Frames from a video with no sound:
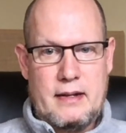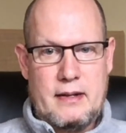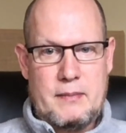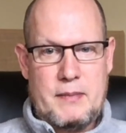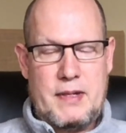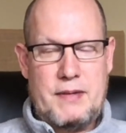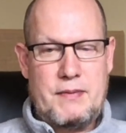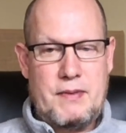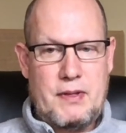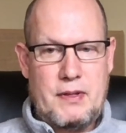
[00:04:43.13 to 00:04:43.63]

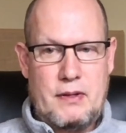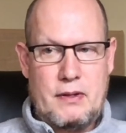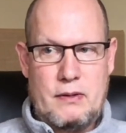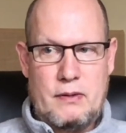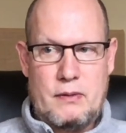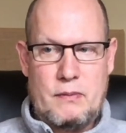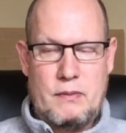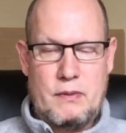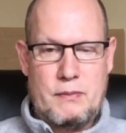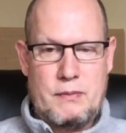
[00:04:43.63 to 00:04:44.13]
even
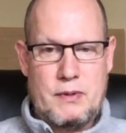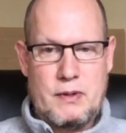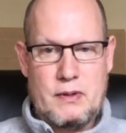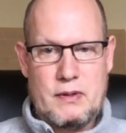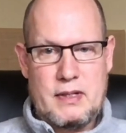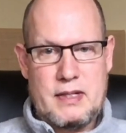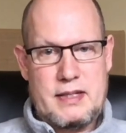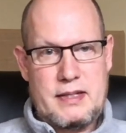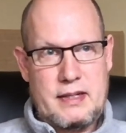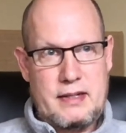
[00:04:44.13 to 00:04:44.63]
though when we're
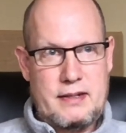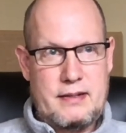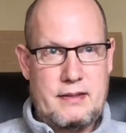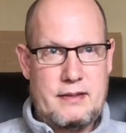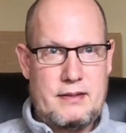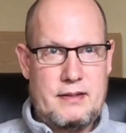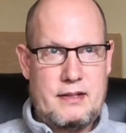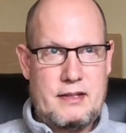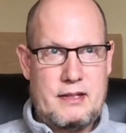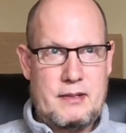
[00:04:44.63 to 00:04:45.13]
listening to the
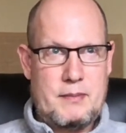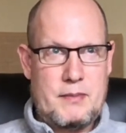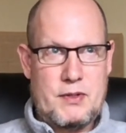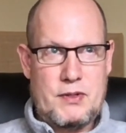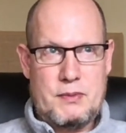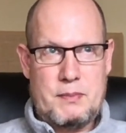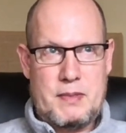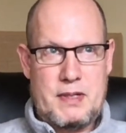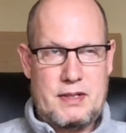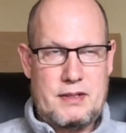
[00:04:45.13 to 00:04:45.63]
system,
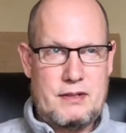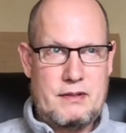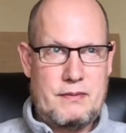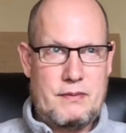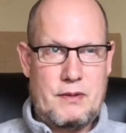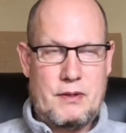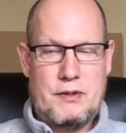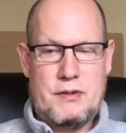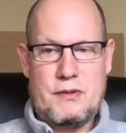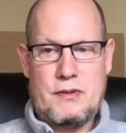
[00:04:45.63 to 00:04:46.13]
those pieces of
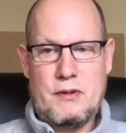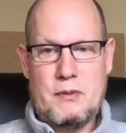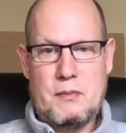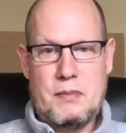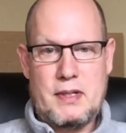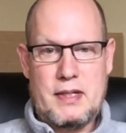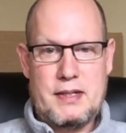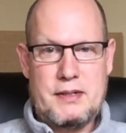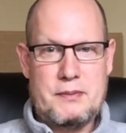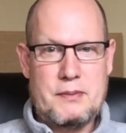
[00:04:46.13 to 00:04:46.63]
furniture in
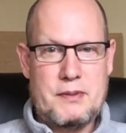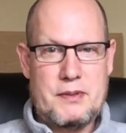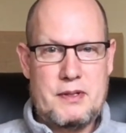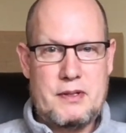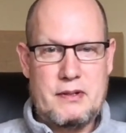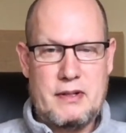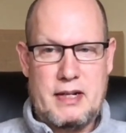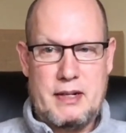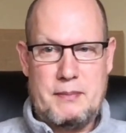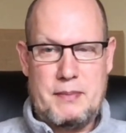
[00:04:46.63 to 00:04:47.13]
place, will
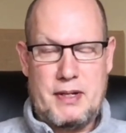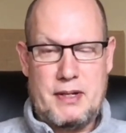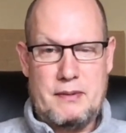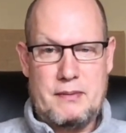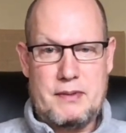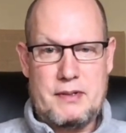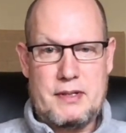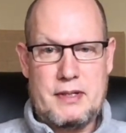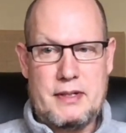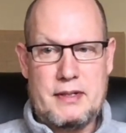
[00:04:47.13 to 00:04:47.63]
still get better
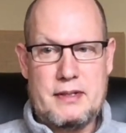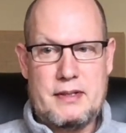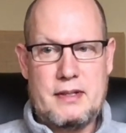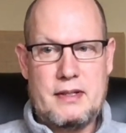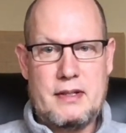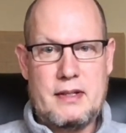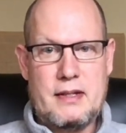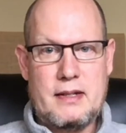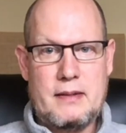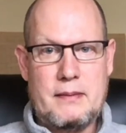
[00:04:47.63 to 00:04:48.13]
results
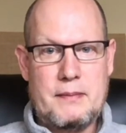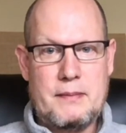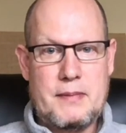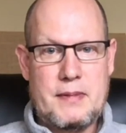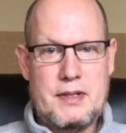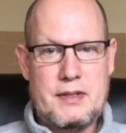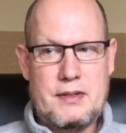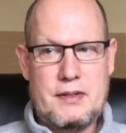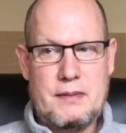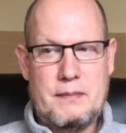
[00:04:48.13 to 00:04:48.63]

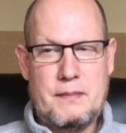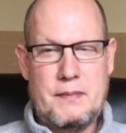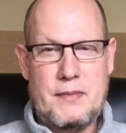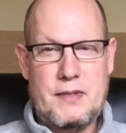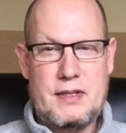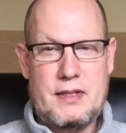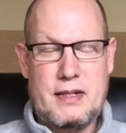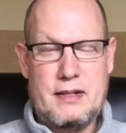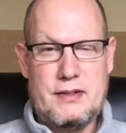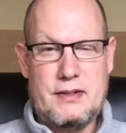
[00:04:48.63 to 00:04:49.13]
because the
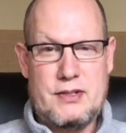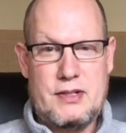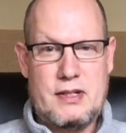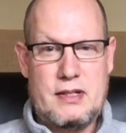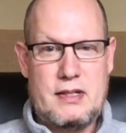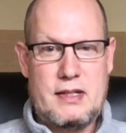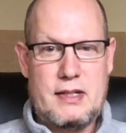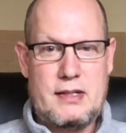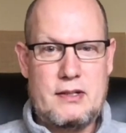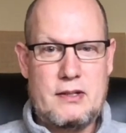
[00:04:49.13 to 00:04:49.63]
signal is
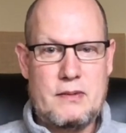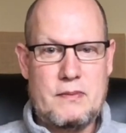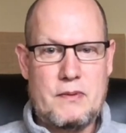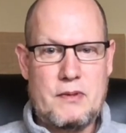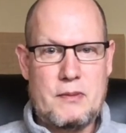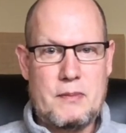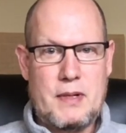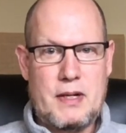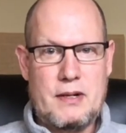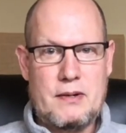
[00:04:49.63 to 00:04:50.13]
just easier for the
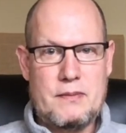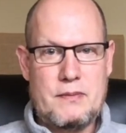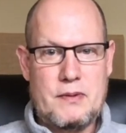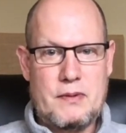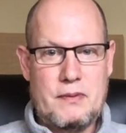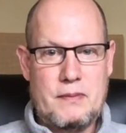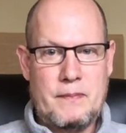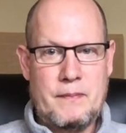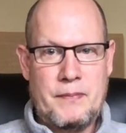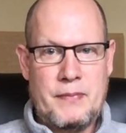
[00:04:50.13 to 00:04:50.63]

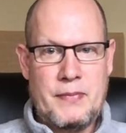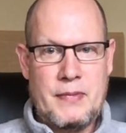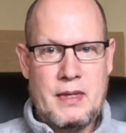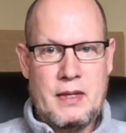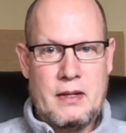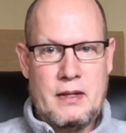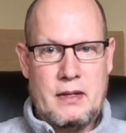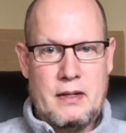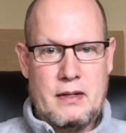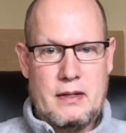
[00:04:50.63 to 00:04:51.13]
microphone
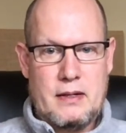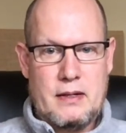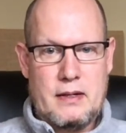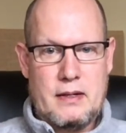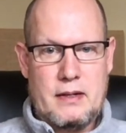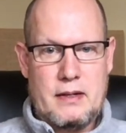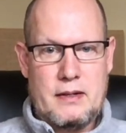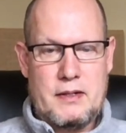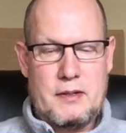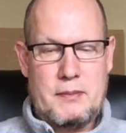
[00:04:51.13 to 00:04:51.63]

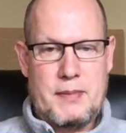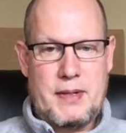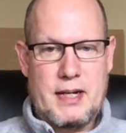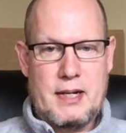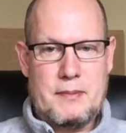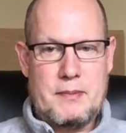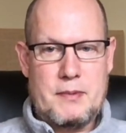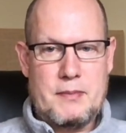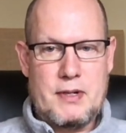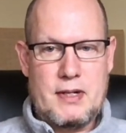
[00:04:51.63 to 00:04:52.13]
to pick
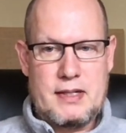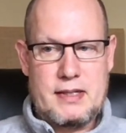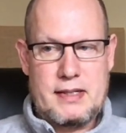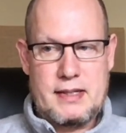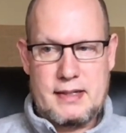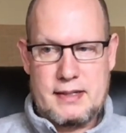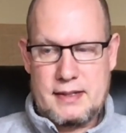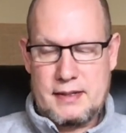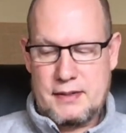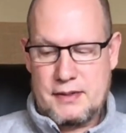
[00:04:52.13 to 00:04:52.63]
up and
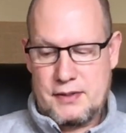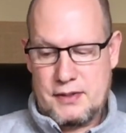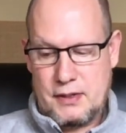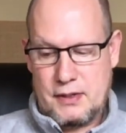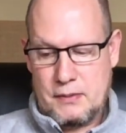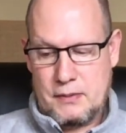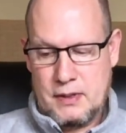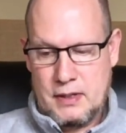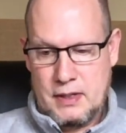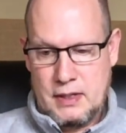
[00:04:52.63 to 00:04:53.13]
process.
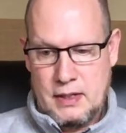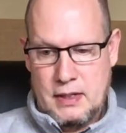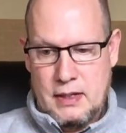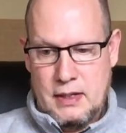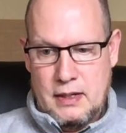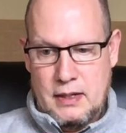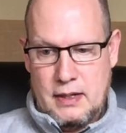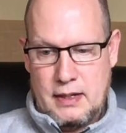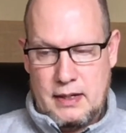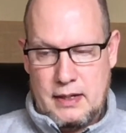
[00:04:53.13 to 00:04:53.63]
So
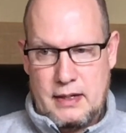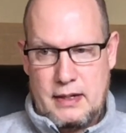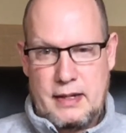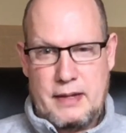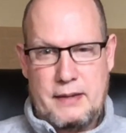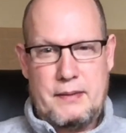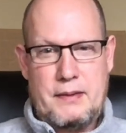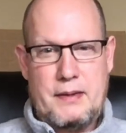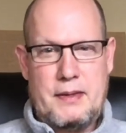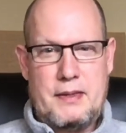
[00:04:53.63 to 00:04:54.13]

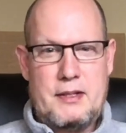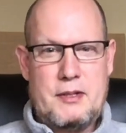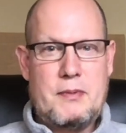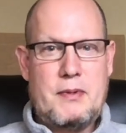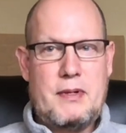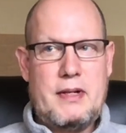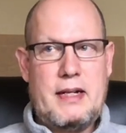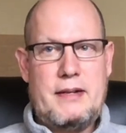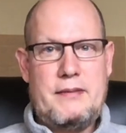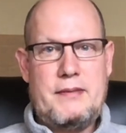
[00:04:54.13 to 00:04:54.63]
at this
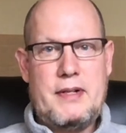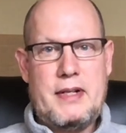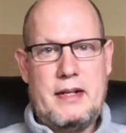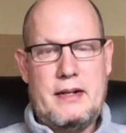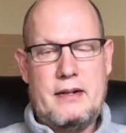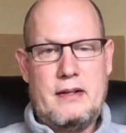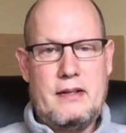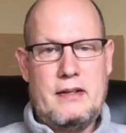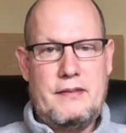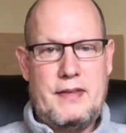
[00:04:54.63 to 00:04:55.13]
point, I've done
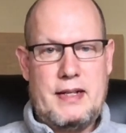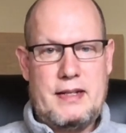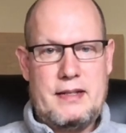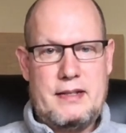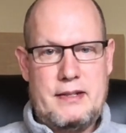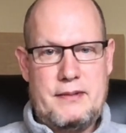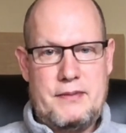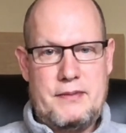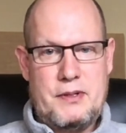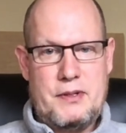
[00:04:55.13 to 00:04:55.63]
all of that
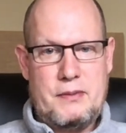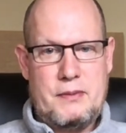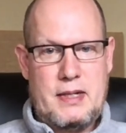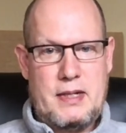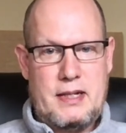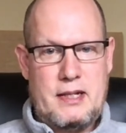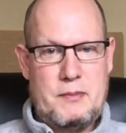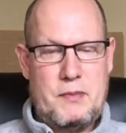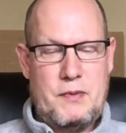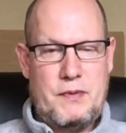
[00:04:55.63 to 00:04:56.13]
stuff as
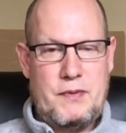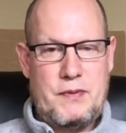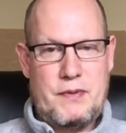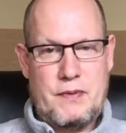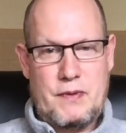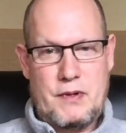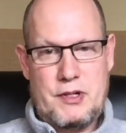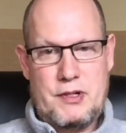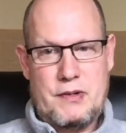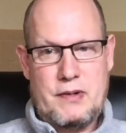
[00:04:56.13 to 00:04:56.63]
well, moved the
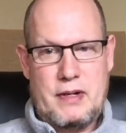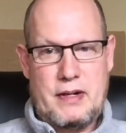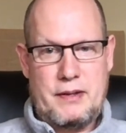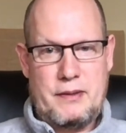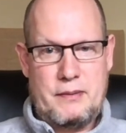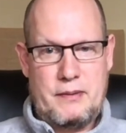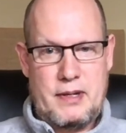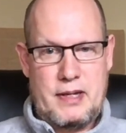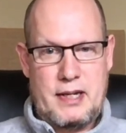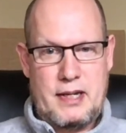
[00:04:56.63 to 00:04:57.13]
furniture out of
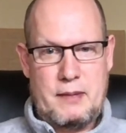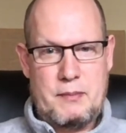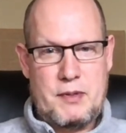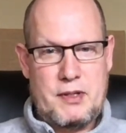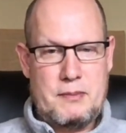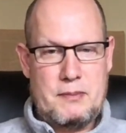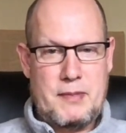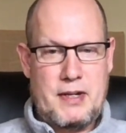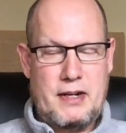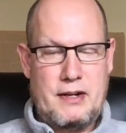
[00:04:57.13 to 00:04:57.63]
the way, put
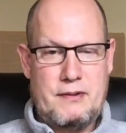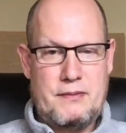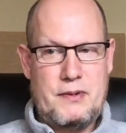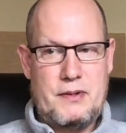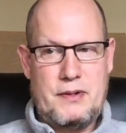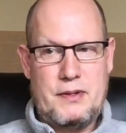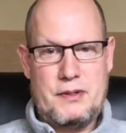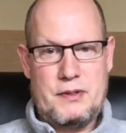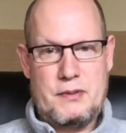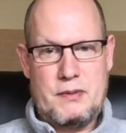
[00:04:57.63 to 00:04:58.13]
the
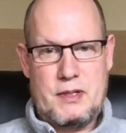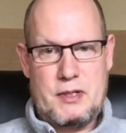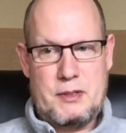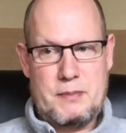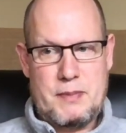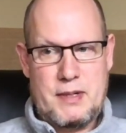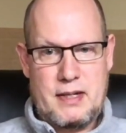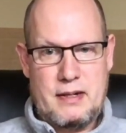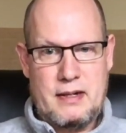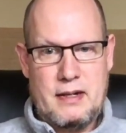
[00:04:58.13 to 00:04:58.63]
microphone in the sweet
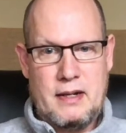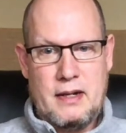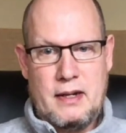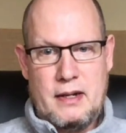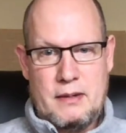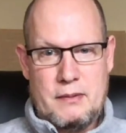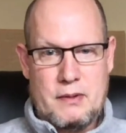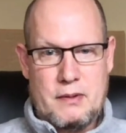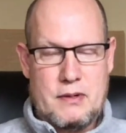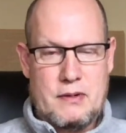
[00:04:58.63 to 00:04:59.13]
spot,
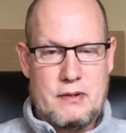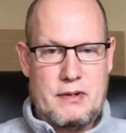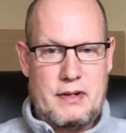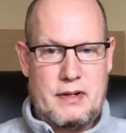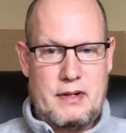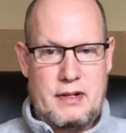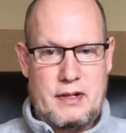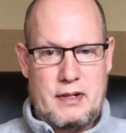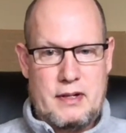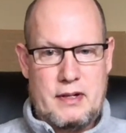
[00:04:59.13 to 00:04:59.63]

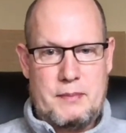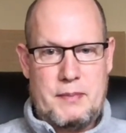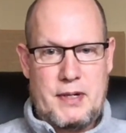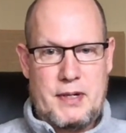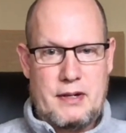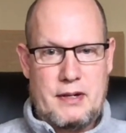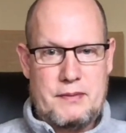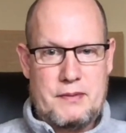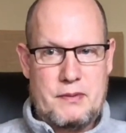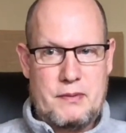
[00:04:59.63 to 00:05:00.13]
recorded a
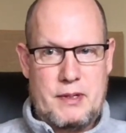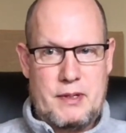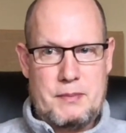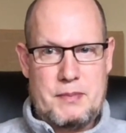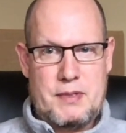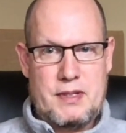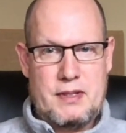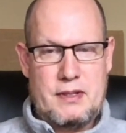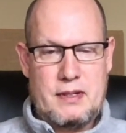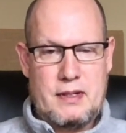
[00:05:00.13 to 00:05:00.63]
pair of
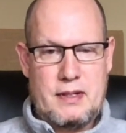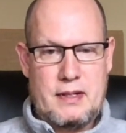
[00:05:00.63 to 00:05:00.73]
sweeps,